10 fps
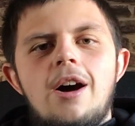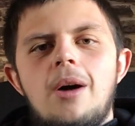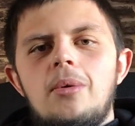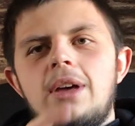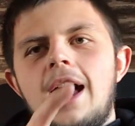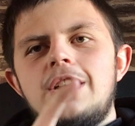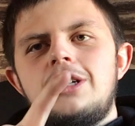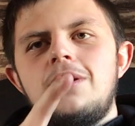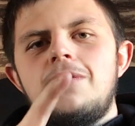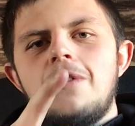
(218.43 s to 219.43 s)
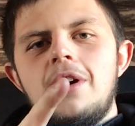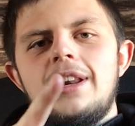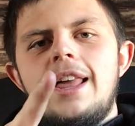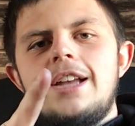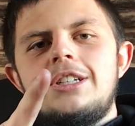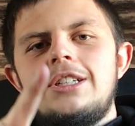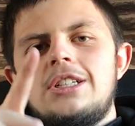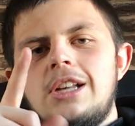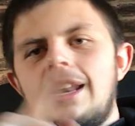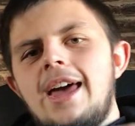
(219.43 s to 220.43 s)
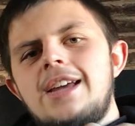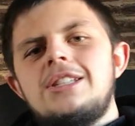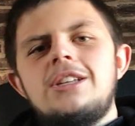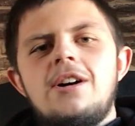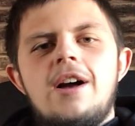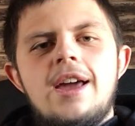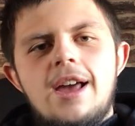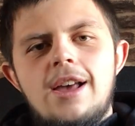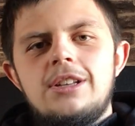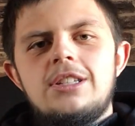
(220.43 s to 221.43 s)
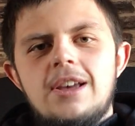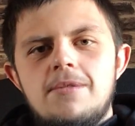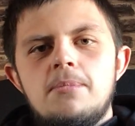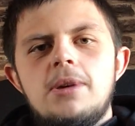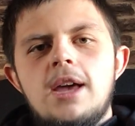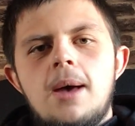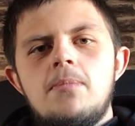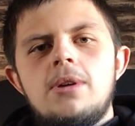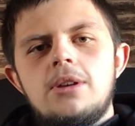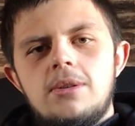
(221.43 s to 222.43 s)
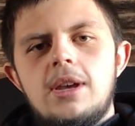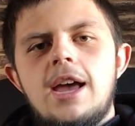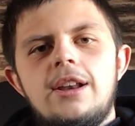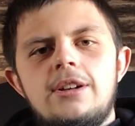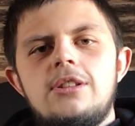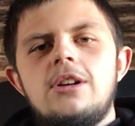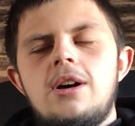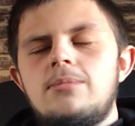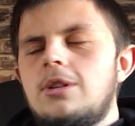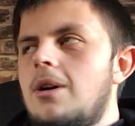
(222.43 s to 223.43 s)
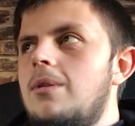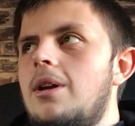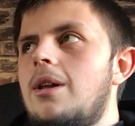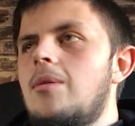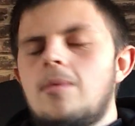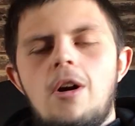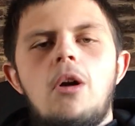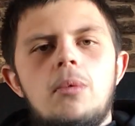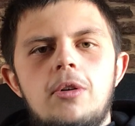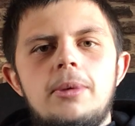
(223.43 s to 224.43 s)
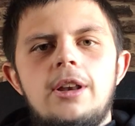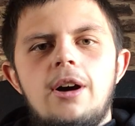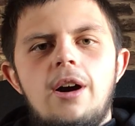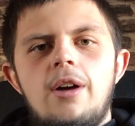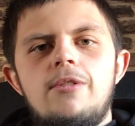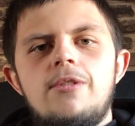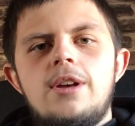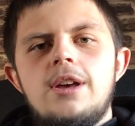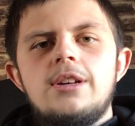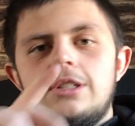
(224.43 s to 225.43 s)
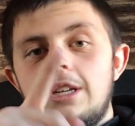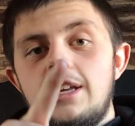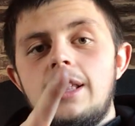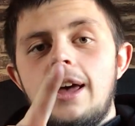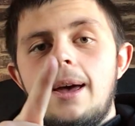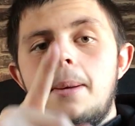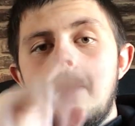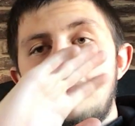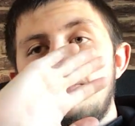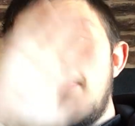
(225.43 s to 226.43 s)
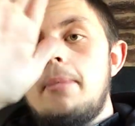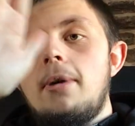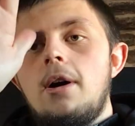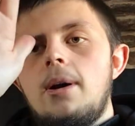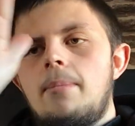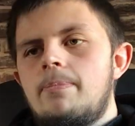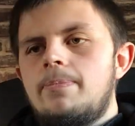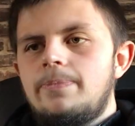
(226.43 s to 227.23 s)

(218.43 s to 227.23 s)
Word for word: I will catch you, Frog and Legends, later tonight, 7 p.m. UK London time zone, where I will be live. See you there. Bye bye.